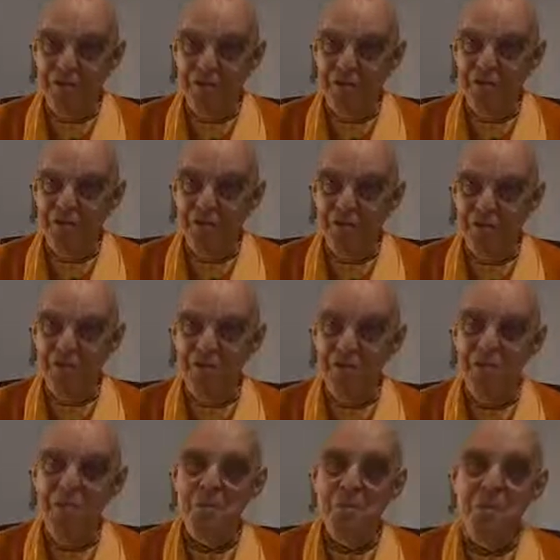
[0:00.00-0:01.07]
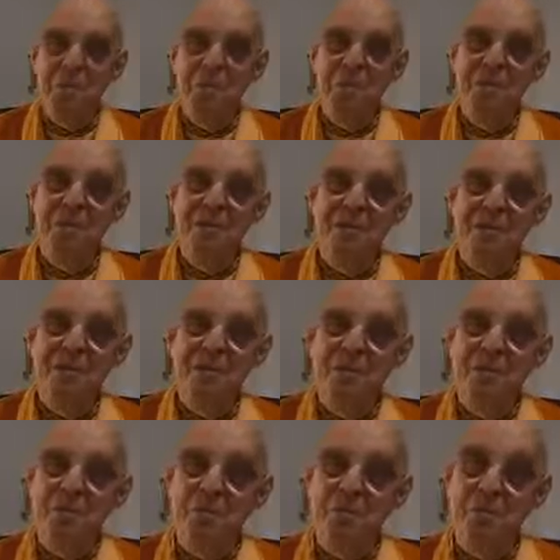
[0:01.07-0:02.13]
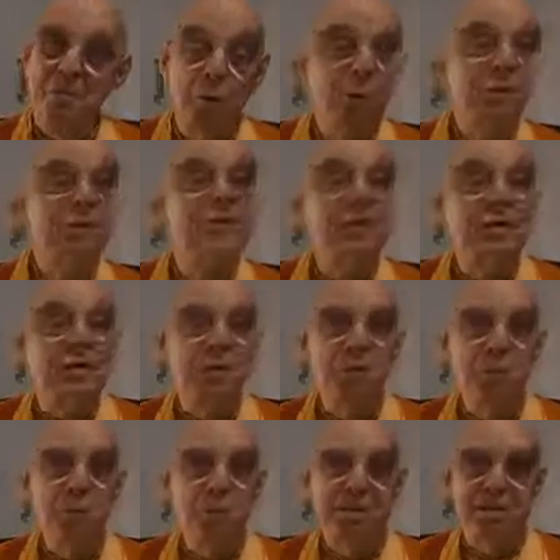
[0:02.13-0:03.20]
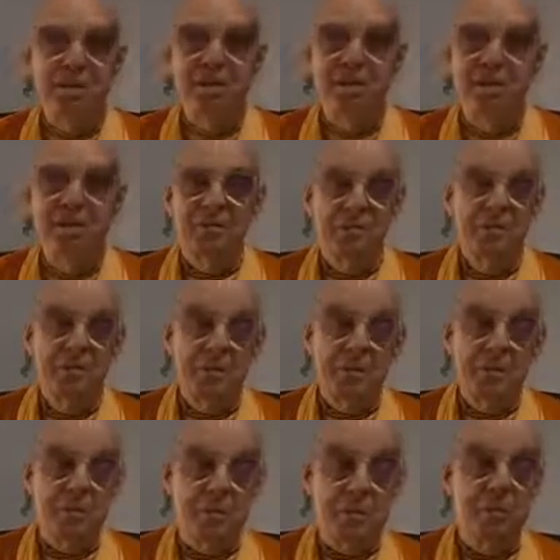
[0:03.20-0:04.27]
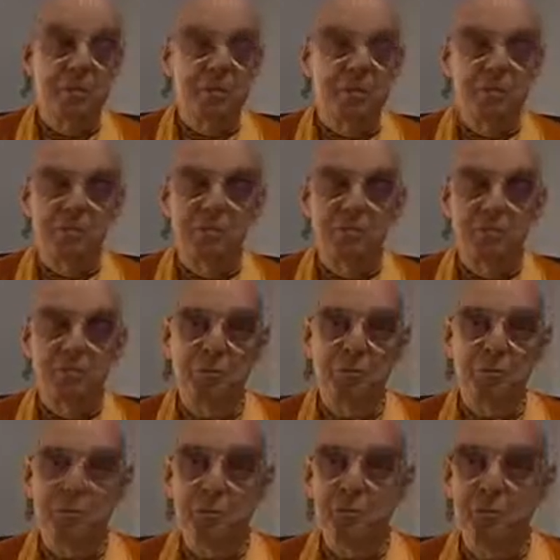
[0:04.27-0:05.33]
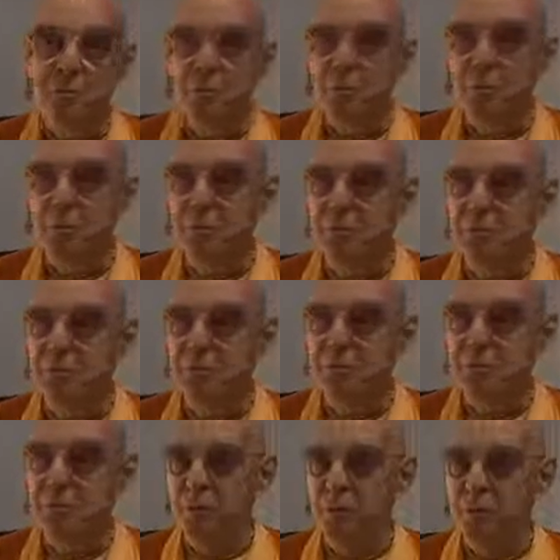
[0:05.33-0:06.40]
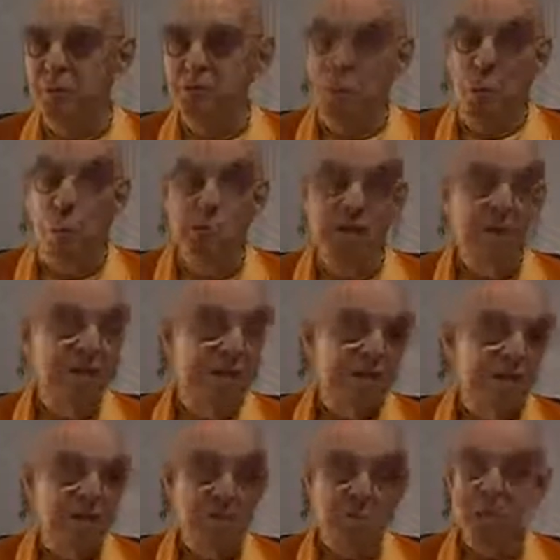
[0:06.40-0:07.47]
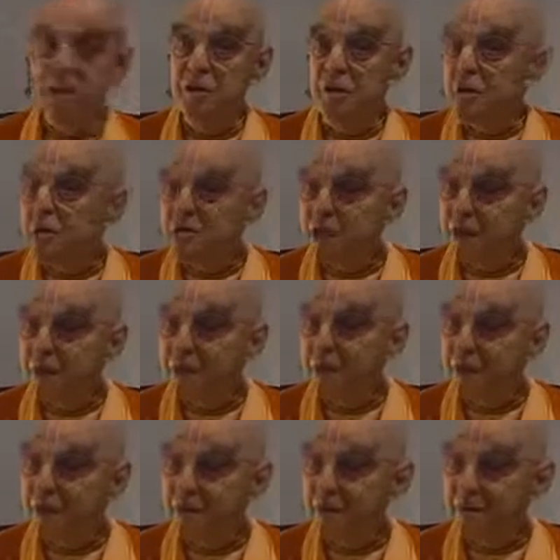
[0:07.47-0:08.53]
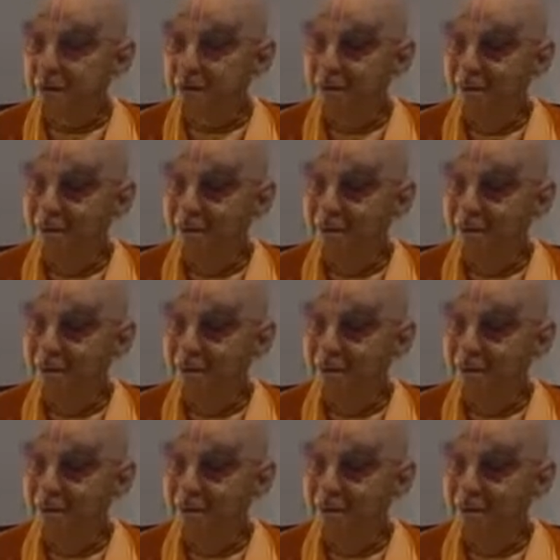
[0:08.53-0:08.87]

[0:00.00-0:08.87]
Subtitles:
we go to sleep. But it's more difficult when you're in a room full of devotees, or just reading to yourself out loud.